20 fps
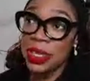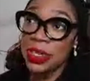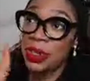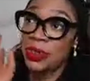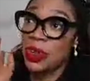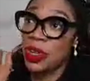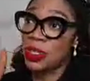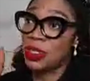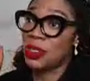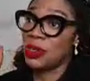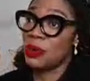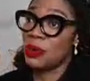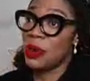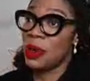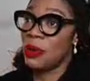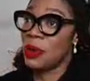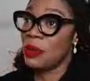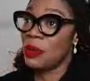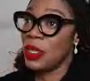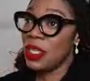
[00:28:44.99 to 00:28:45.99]
you don't drop
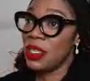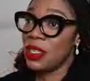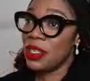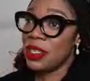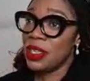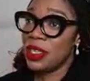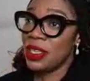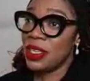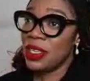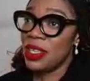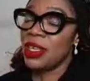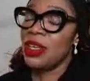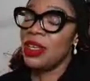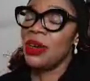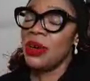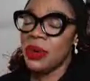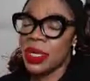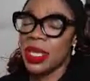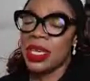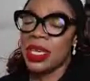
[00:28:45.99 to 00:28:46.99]
Alabi.
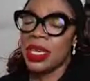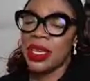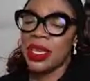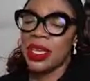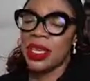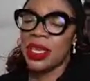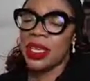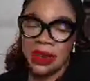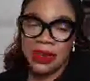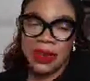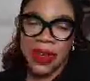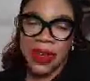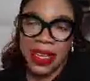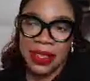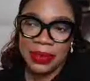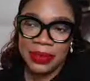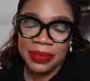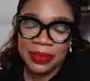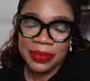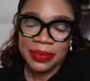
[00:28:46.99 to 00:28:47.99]
Okay, no
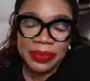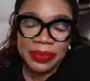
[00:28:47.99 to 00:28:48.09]
wahala.